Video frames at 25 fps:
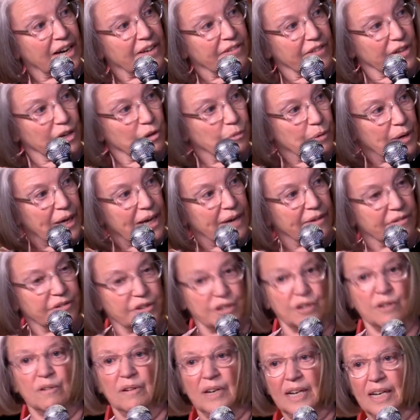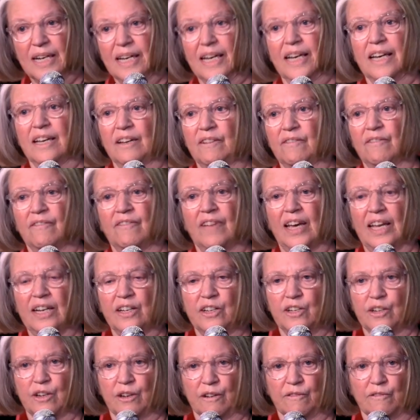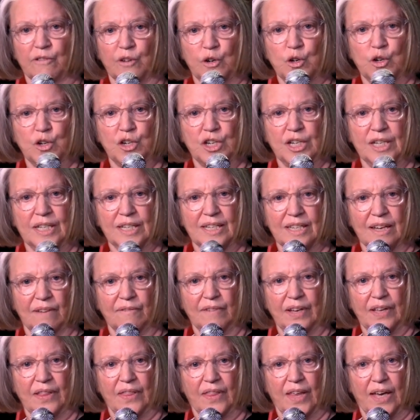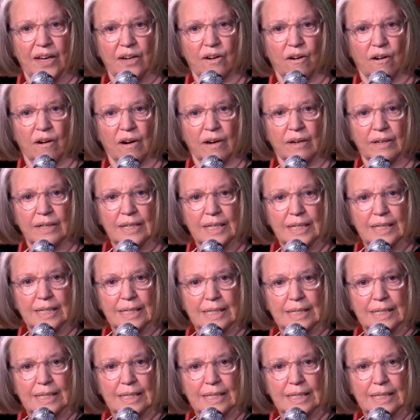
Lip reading: I think we have to invent versions of it that are